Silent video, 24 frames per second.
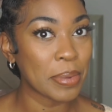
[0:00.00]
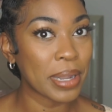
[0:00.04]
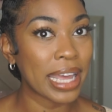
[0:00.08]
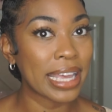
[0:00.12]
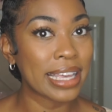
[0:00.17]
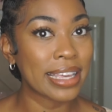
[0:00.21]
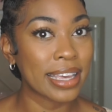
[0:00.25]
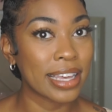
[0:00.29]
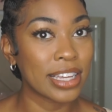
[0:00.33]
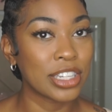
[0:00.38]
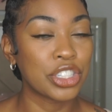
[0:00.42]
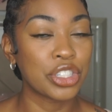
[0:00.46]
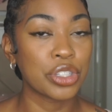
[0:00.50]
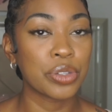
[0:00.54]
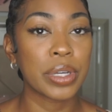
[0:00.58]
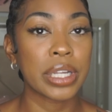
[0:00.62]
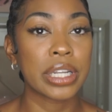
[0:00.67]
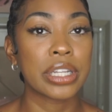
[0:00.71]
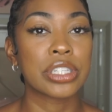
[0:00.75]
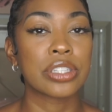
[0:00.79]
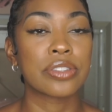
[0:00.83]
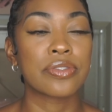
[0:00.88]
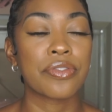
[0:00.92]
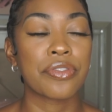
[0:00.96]
but I kid you,
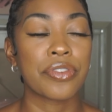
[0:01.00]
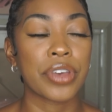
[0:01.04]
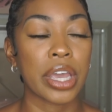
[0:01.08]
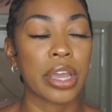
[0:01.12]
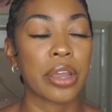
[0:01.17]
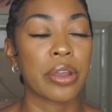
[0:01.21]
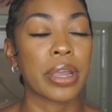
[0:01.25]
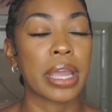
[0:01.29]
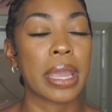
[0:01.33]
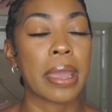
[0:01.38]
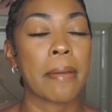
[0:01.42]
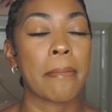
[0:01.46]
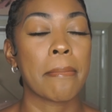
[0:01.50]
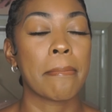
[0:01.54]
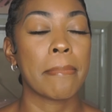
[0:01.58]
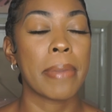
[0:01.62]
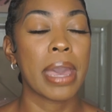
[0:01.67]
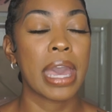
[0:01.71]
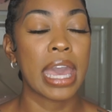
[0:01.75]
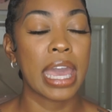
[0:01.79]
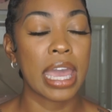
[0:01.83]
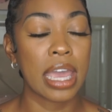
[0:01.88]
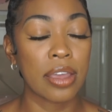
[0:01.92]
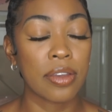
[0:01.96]
it is very
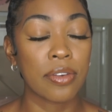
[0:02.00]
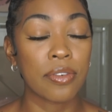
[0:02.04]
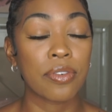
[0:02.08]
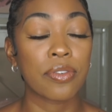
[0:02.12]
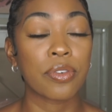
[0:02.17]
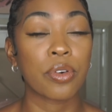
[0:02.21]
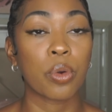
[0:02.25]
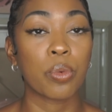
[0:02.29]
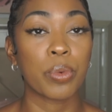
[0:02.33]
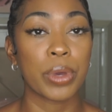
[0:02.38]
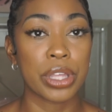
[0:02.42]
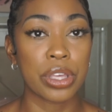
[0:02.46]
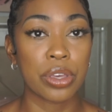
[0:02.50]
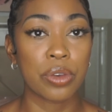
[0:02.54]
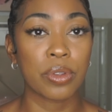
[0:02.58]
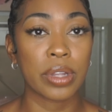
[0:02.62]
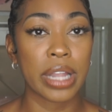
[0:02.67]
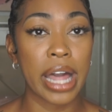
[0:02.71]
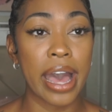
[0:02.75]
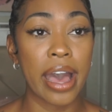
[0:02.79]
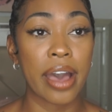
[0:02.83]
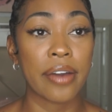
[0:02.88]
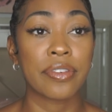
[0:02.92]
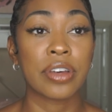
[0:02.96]
painful when you
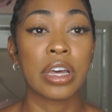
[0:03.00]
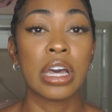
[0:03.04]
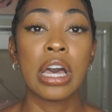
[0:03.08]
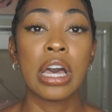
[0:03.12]
laugh.